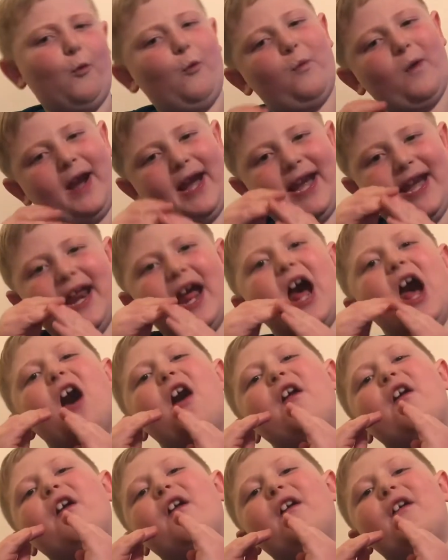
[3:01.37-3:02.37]
will win
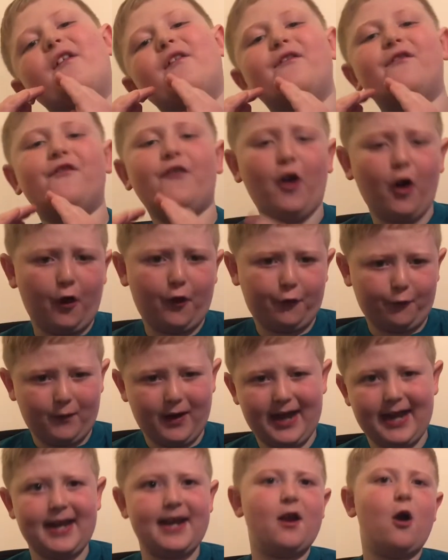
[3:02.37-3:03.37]

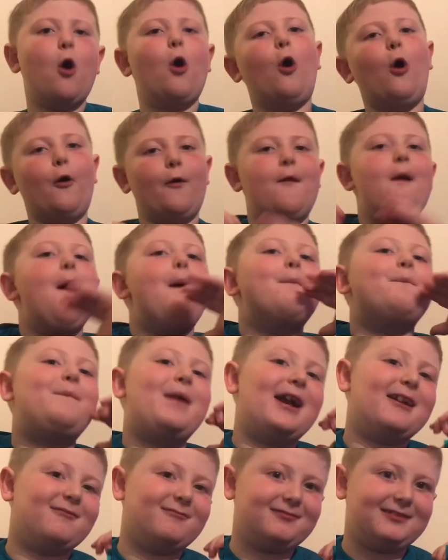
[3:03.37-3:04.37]
4-3 on
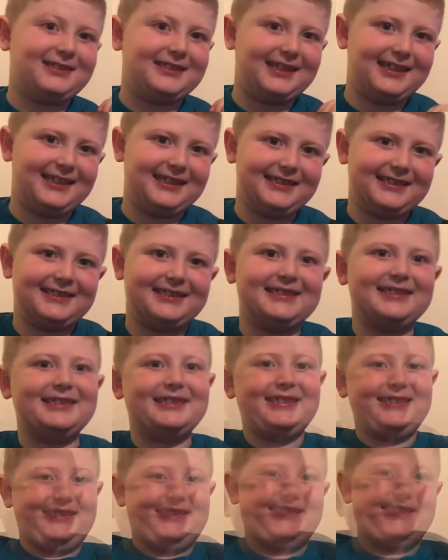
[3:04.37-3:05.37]
penalties.
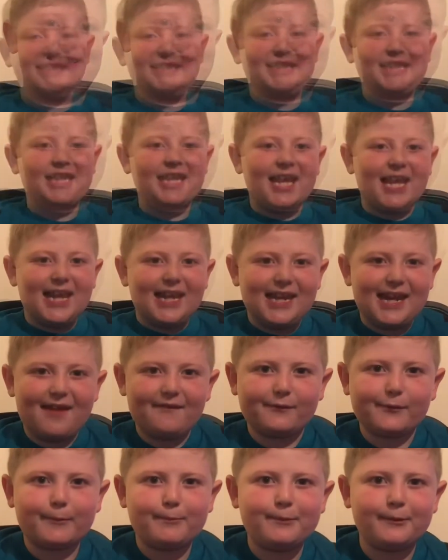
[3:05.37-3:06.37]

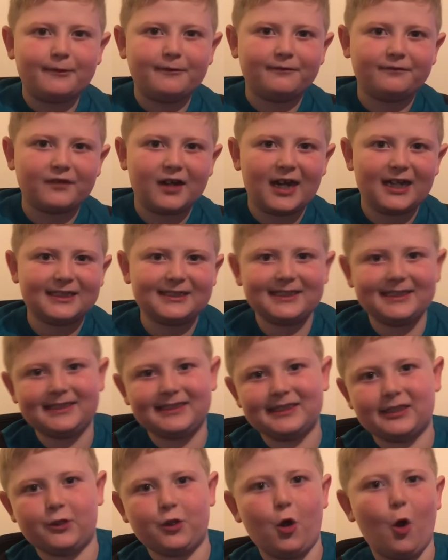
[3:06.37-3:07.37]
Liverpool
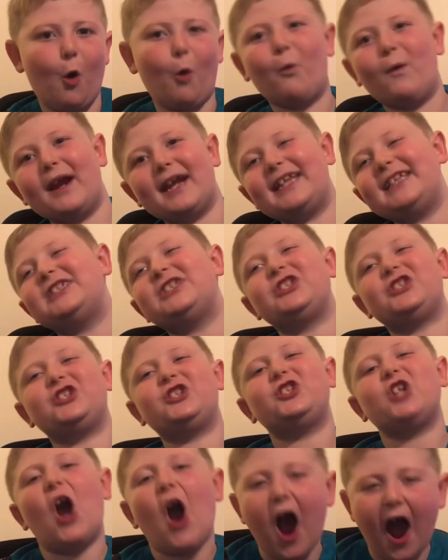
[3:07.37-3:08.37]
versus
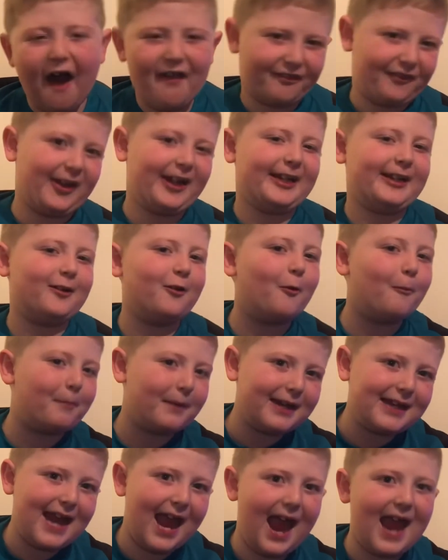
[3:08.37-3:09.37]
Norwich. I think it'll
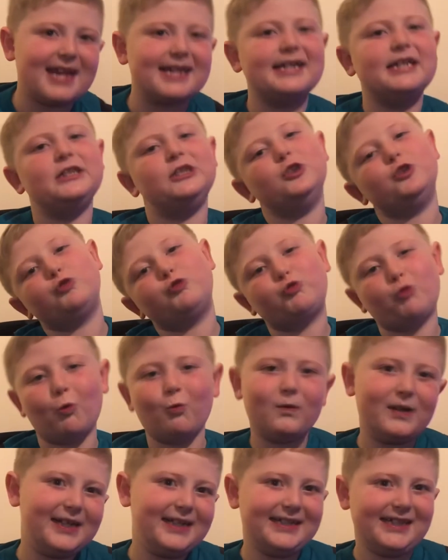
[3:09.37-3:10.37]
be a
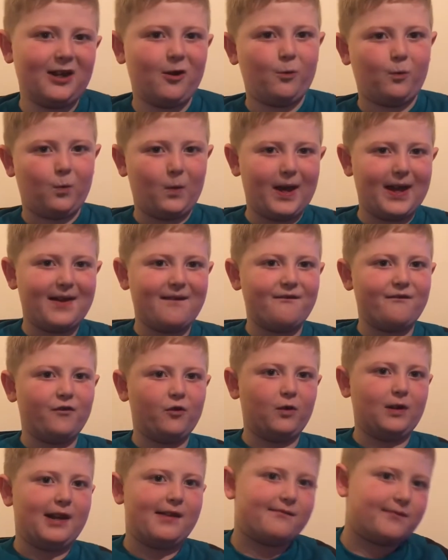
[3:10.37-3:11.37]
3-0 win
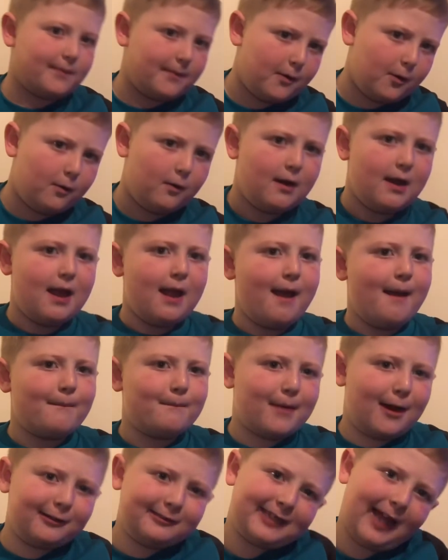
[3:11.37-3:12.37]
for Liverpool.
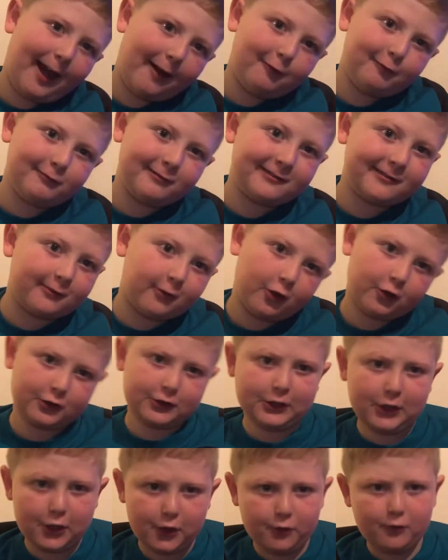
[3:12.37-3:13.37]
Mo Salah will score
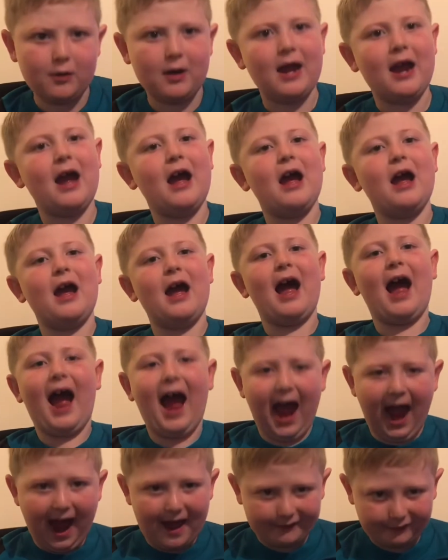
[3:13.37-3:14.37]
two
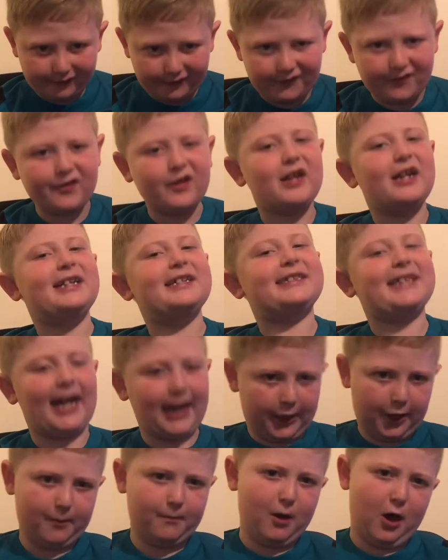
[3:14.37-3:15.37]
and
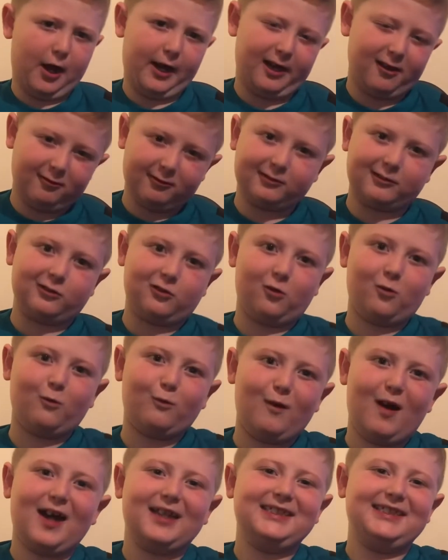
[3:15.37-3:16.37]
Sadio Mane will score
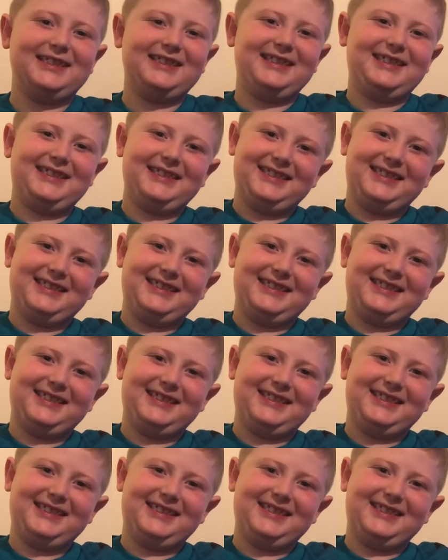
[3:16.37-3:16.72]
one.